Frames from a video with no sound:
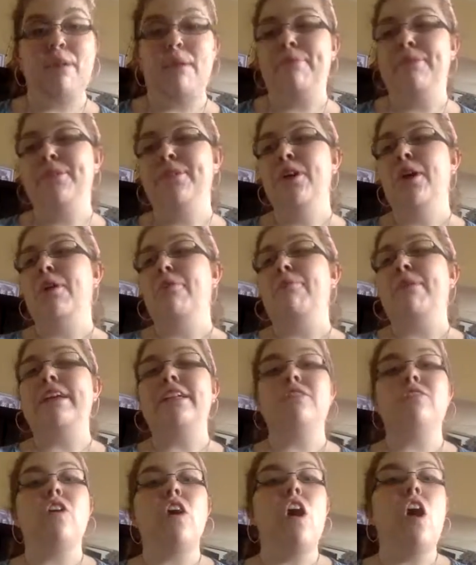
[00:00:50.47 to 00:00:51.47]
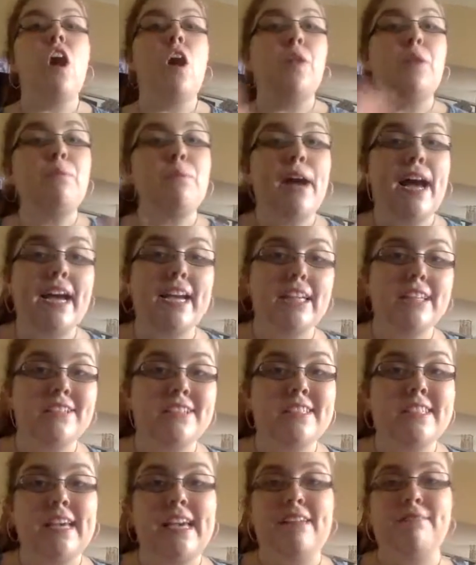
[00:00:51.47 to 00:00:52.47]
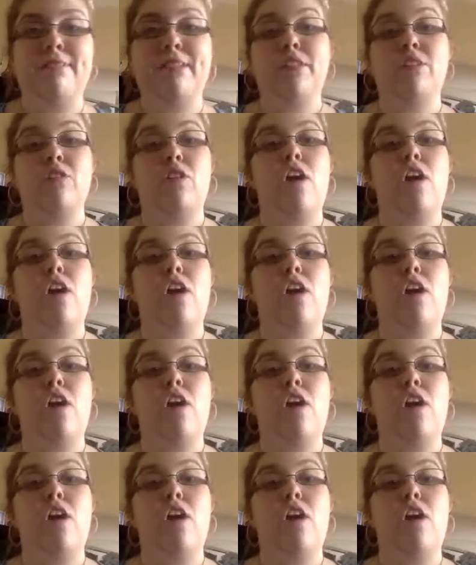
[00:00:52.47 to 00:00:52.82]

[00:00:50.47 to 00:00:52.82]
I've been waiting till all the packages came in.